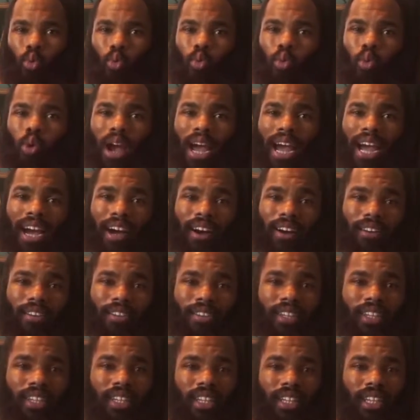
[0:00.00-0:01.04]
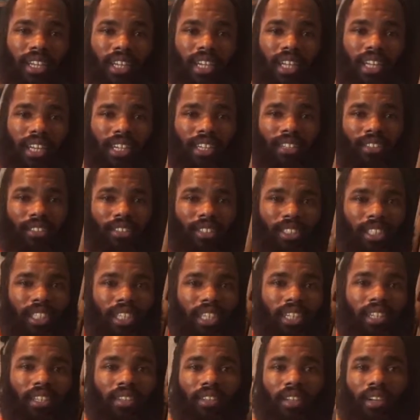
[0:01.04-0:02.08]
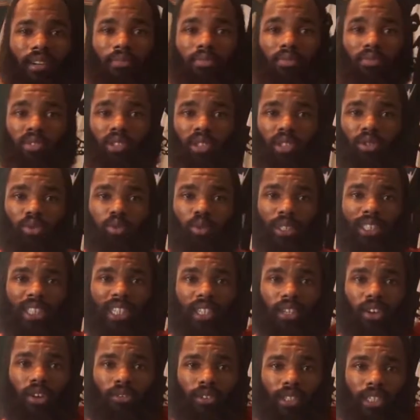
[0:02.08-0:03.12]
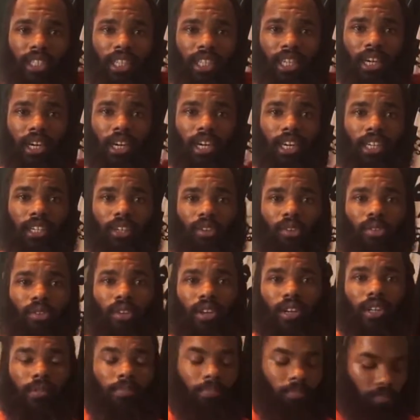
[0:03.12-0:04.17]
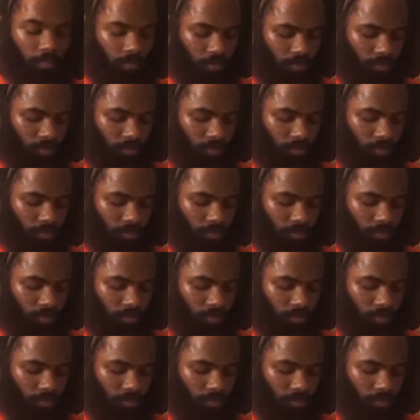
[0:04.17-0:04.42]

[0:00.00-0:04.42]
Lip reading: Wow. Now you see, I'm switching over to the other arm,